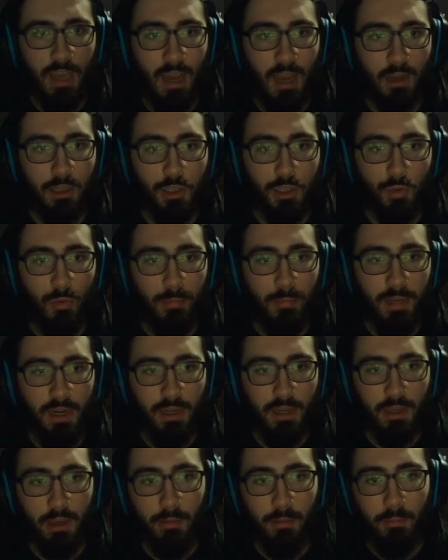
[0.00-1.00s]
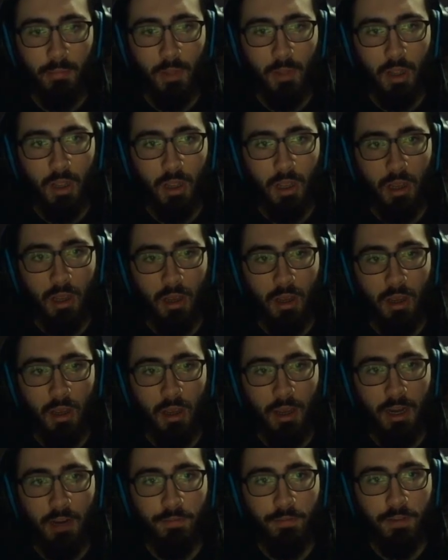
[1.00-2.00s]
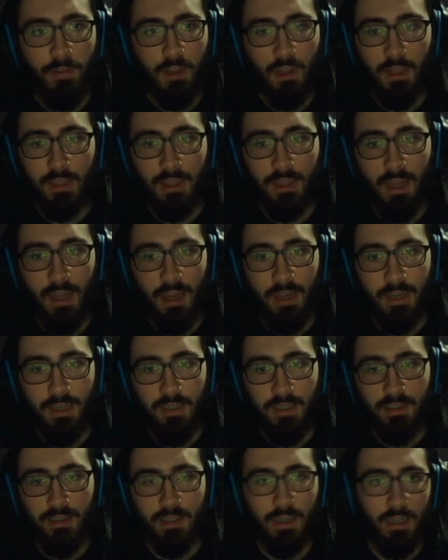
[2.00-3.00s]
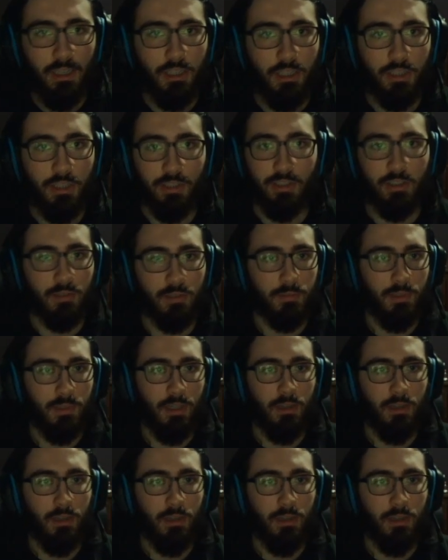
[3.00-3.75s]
actual metagame. And I feel like that is a just